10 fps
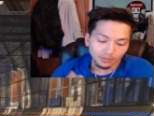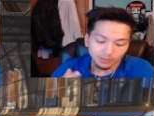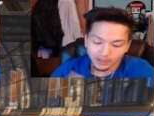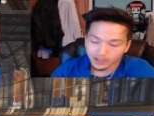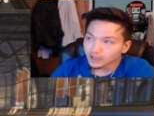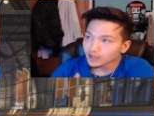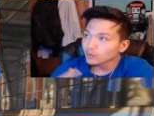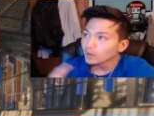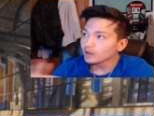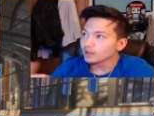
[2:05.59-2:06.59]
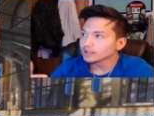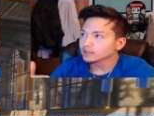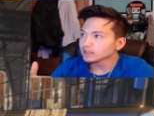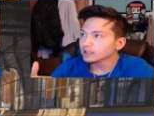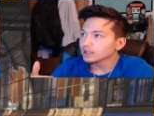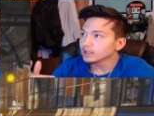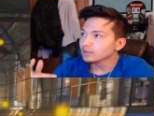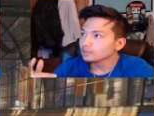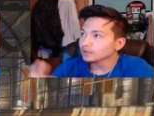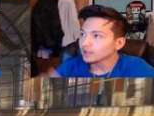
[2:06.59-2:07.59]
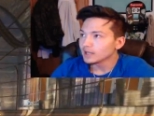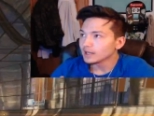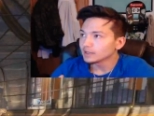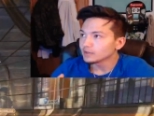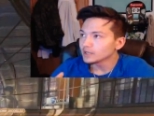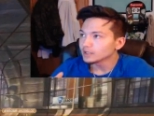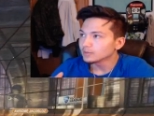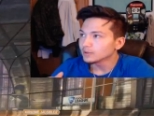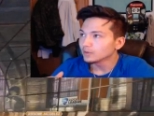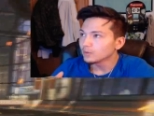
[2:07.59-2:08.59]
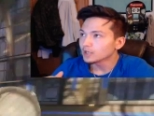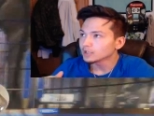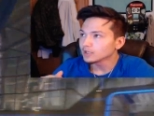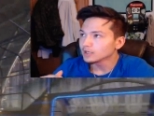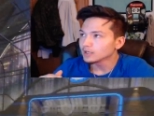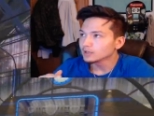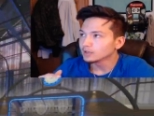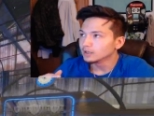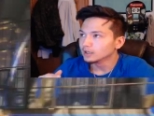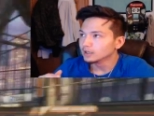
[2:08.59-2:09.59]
But while that's playing, you guys should be able to watch that now.